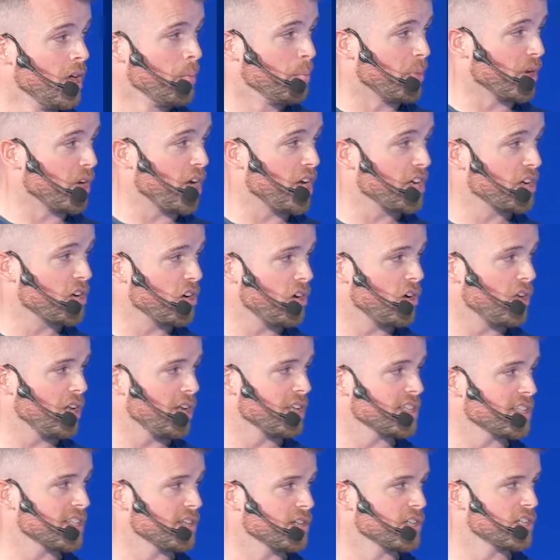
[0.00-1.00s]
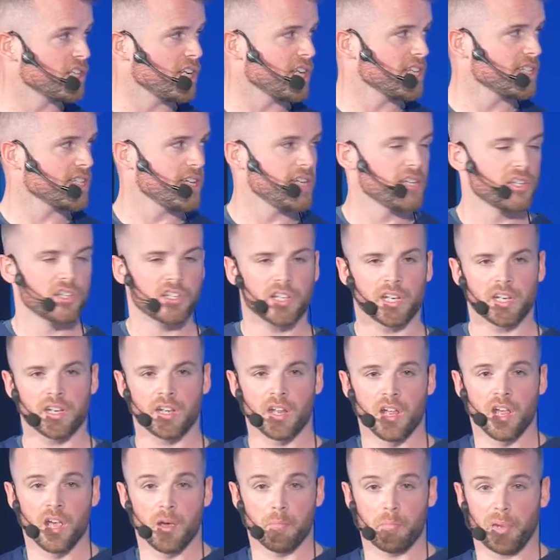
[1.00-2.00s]
But I call socialization
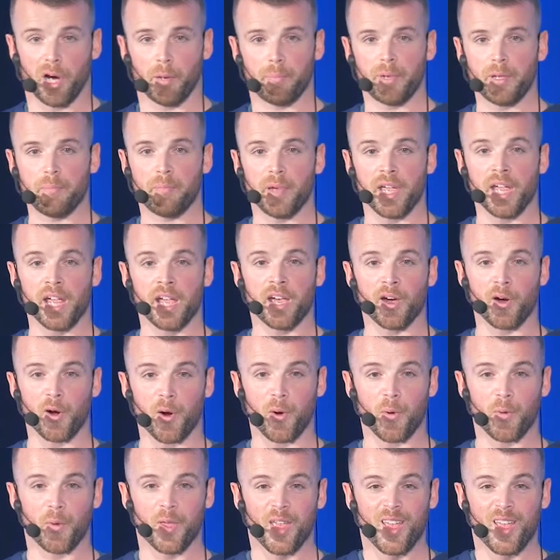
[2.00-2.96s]
puppy bingo.